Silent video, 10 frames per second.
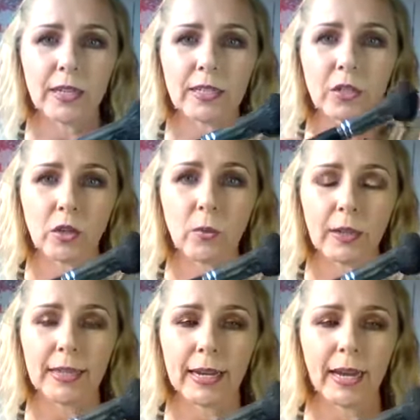So you want
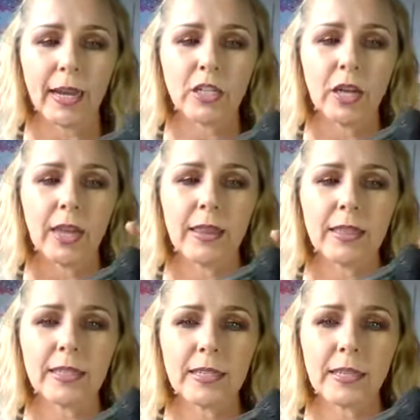that edge.
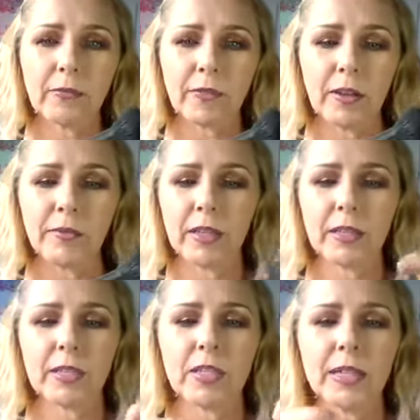This is a fluffy,
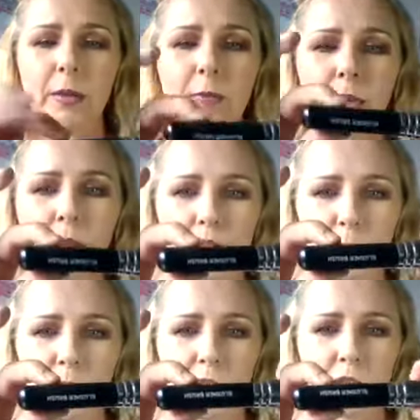this is a blush
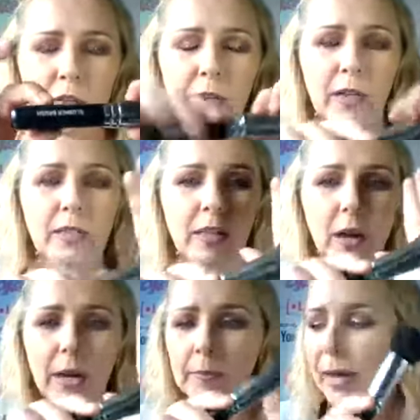brush, okay? So
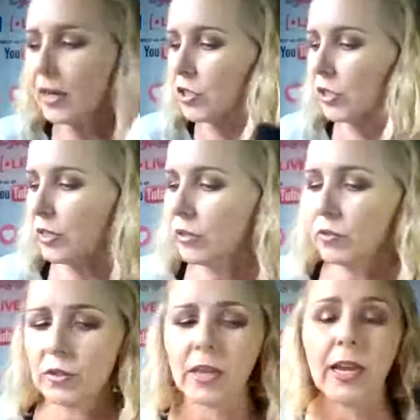I'm actually gonna
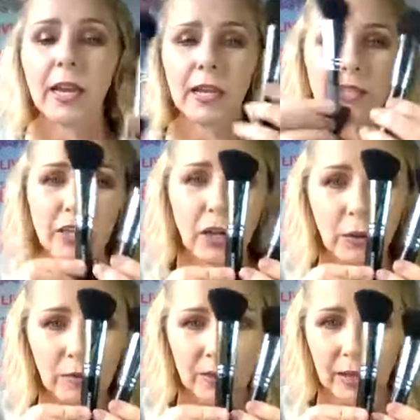use 2
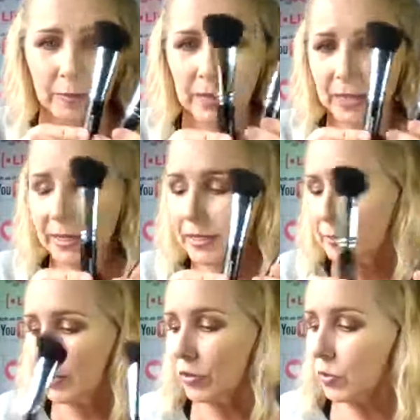of them because I'm
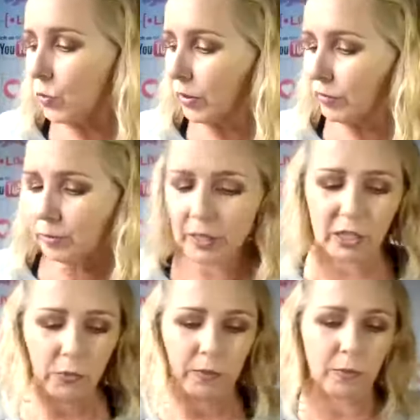gonna use one for
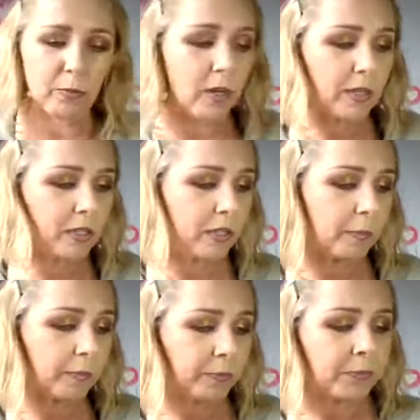blush, one for bronzer.
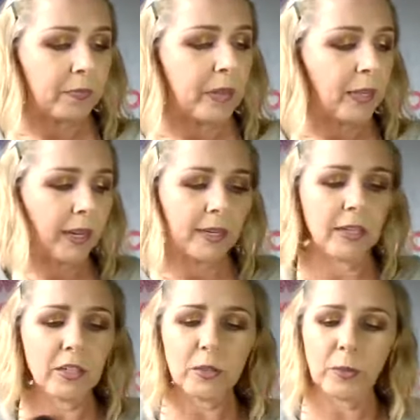And
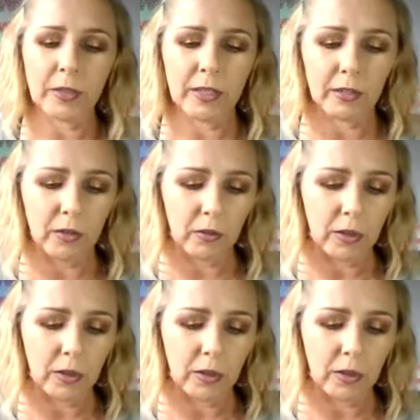here's what we're gonna do.